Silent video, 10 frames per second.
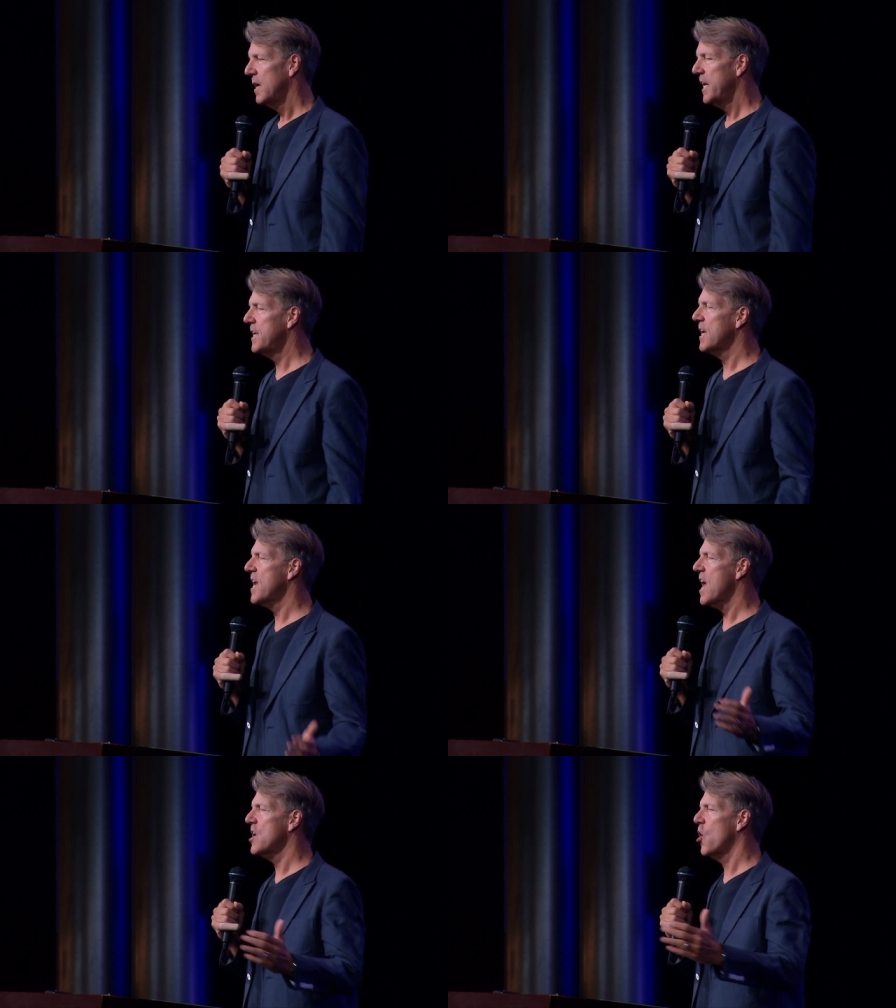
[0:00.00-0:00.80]
He did
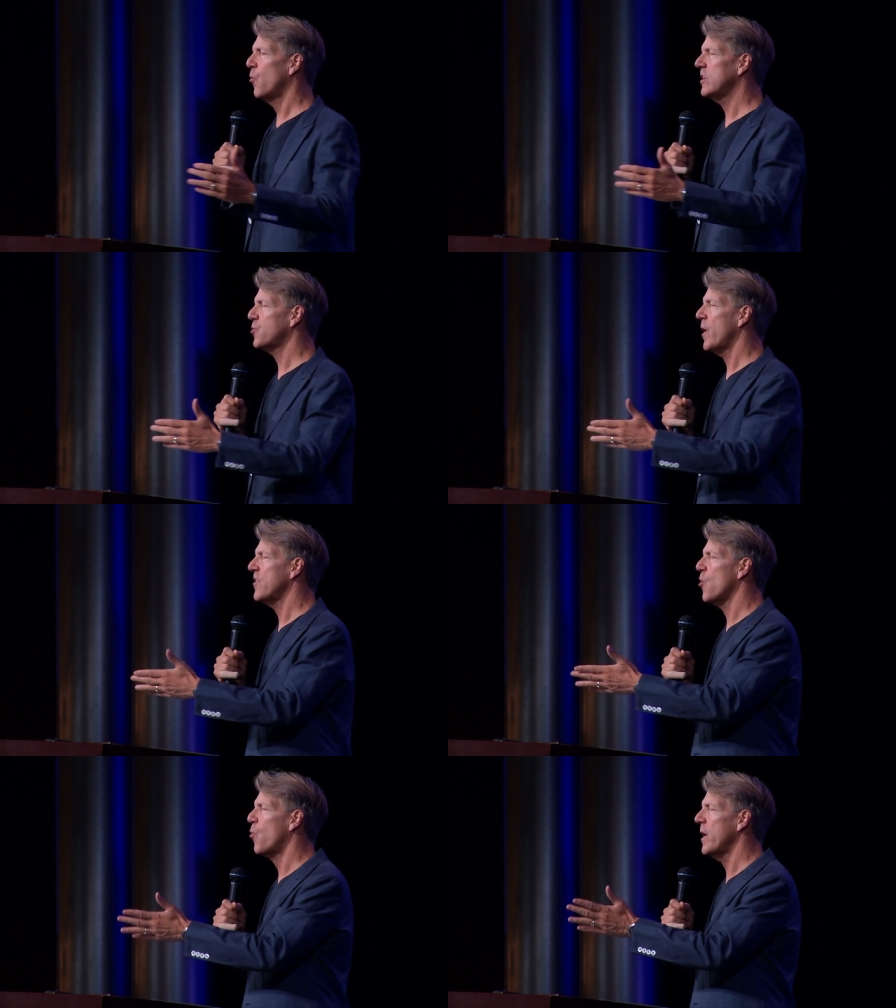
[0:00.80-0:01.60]
not know which way
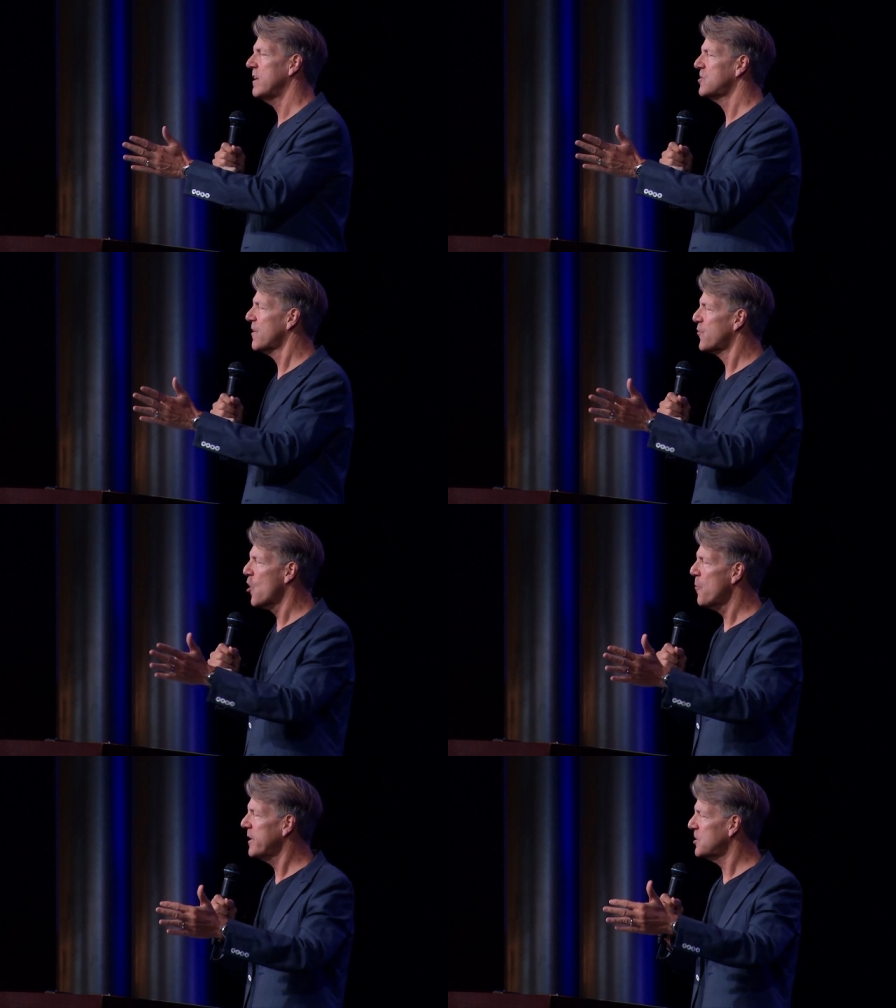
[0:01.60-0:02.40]
the winds of
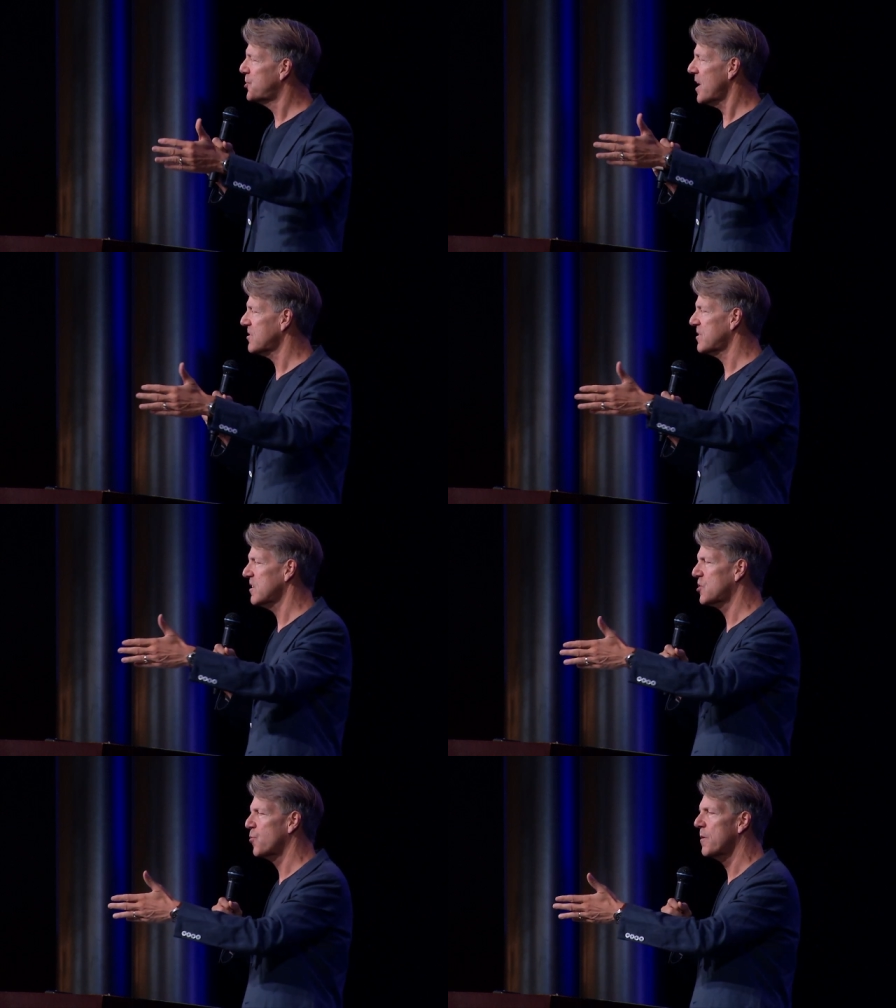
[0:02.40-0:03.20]
Roman
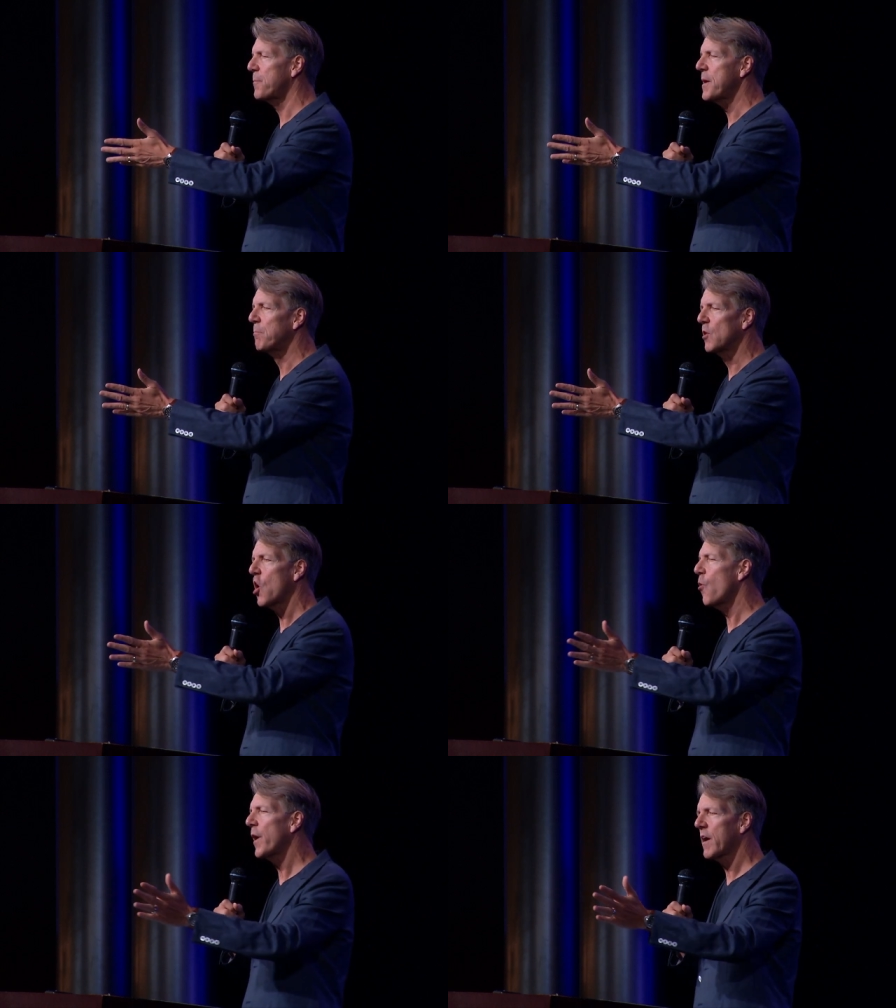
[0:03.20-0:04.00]
justice would be
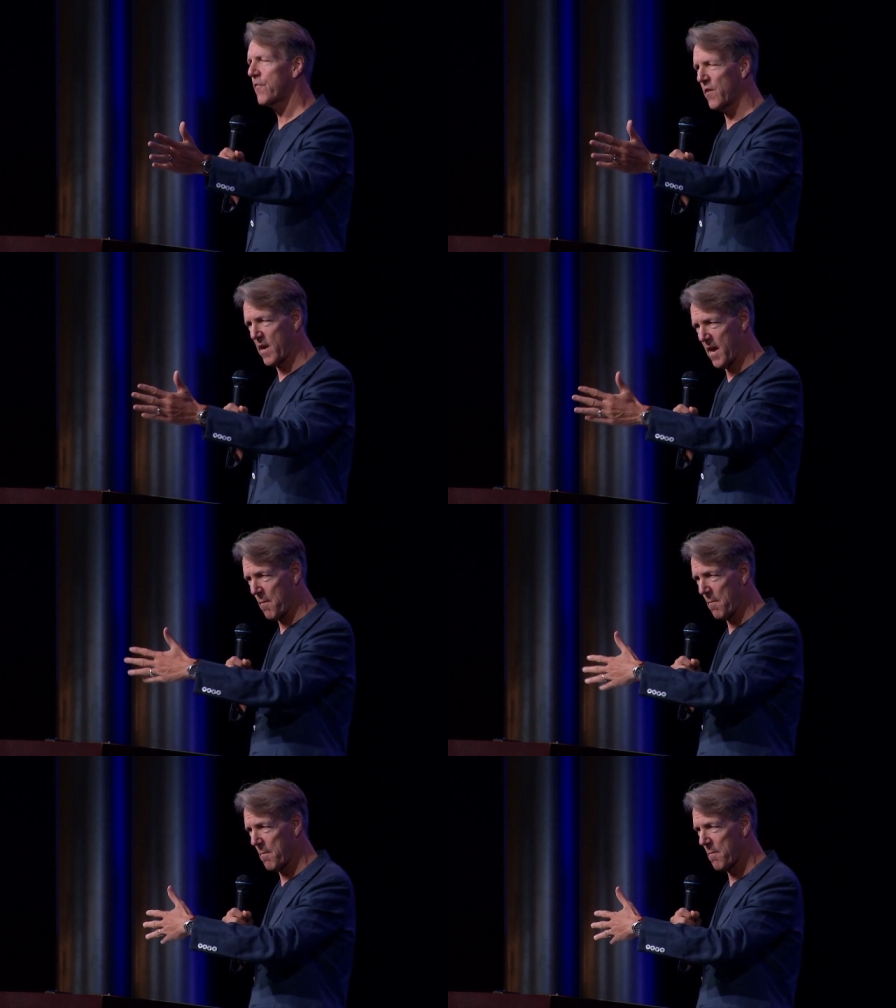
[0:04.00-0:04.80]
blowing for
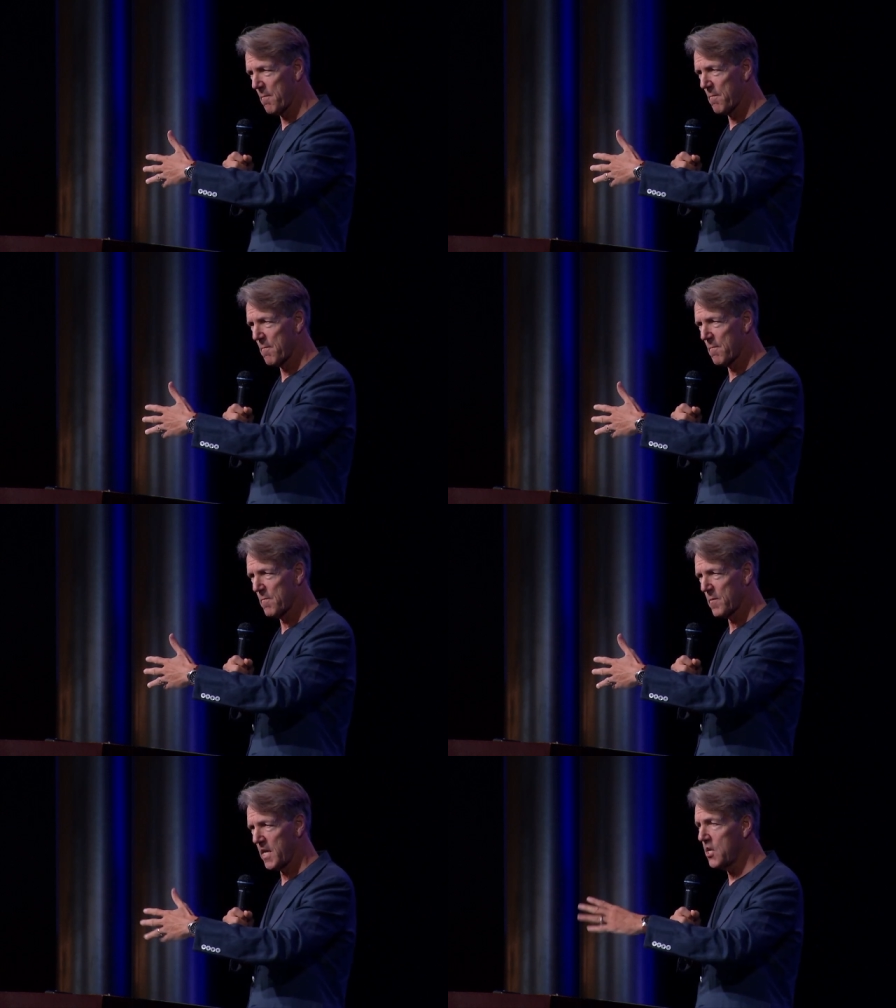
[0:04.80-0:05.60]
him.
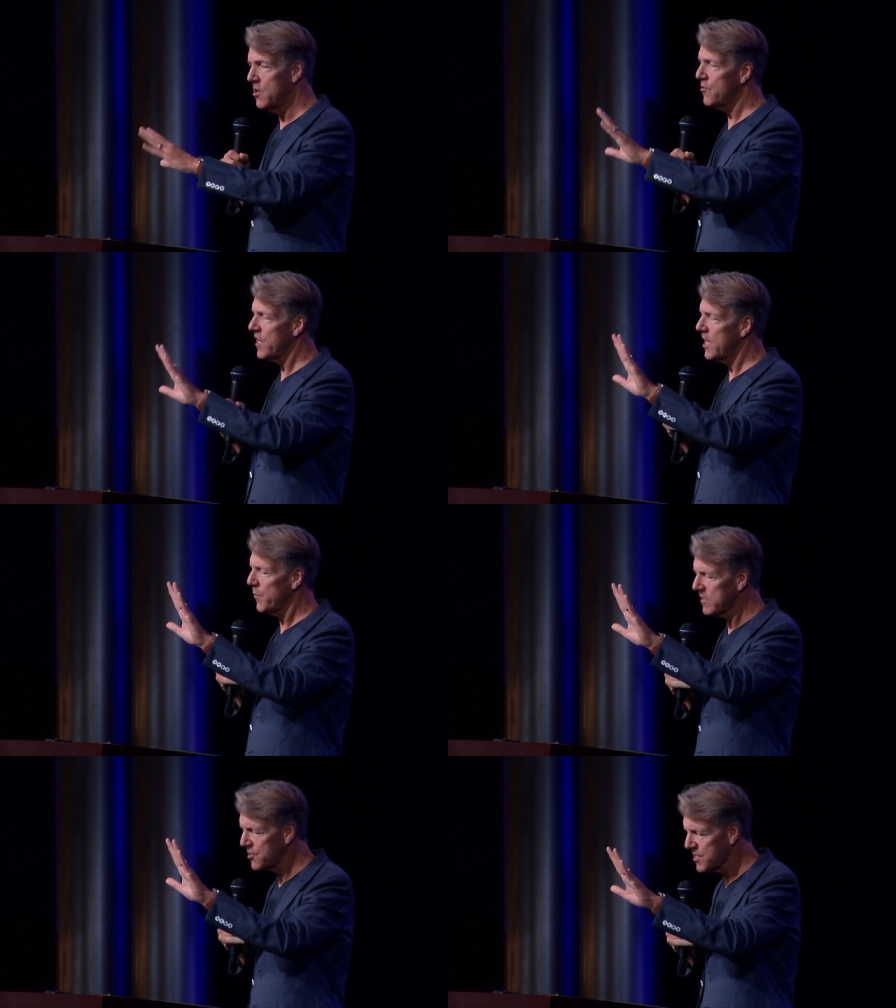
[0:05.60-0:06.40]
He knew that he
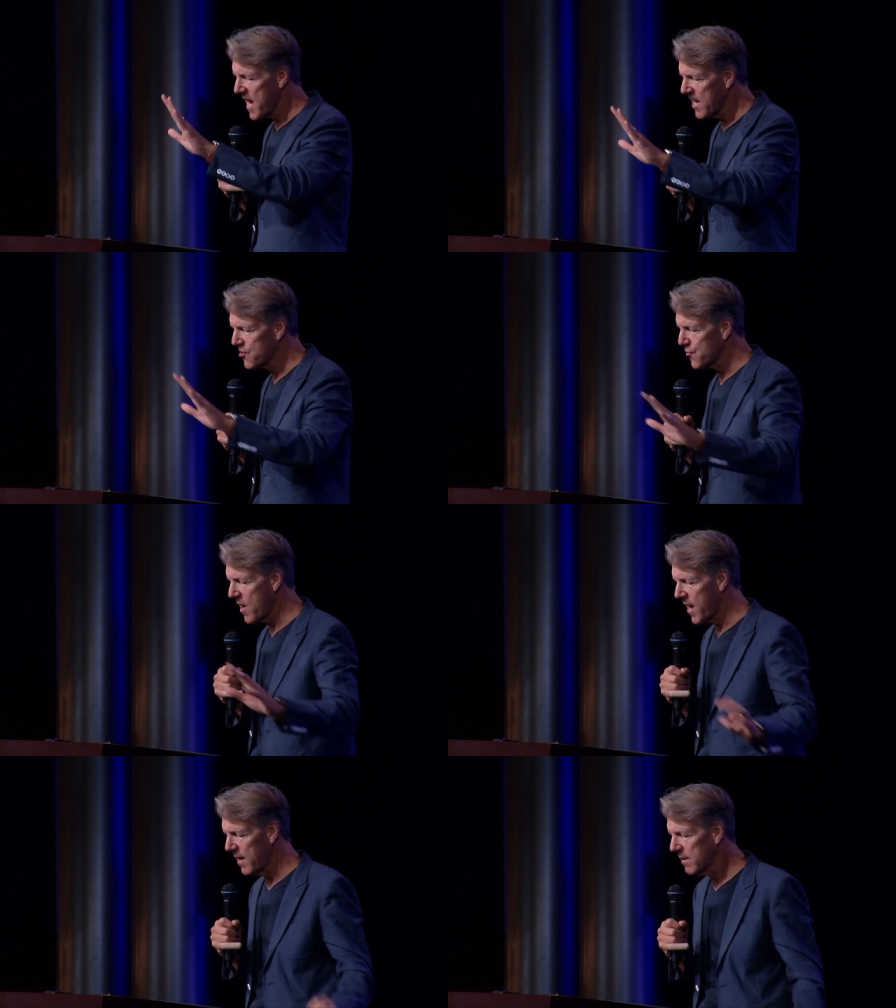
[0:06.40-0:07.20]
would stand
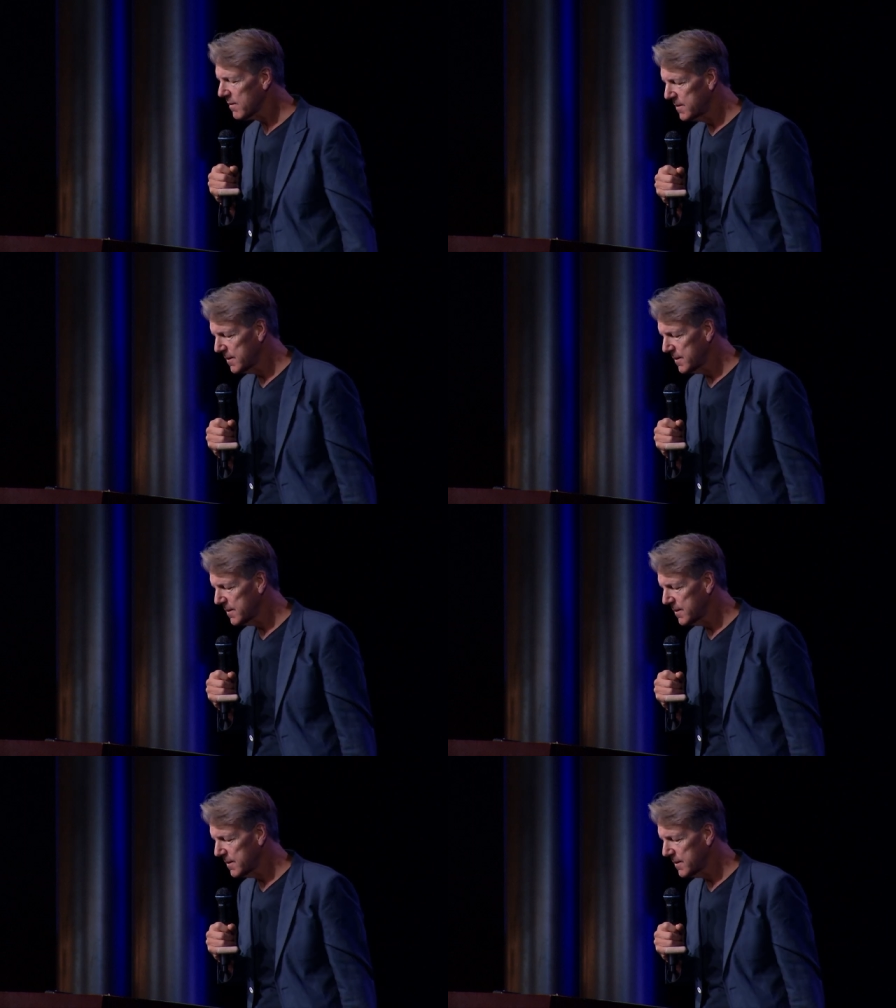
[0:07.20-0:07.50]
trial,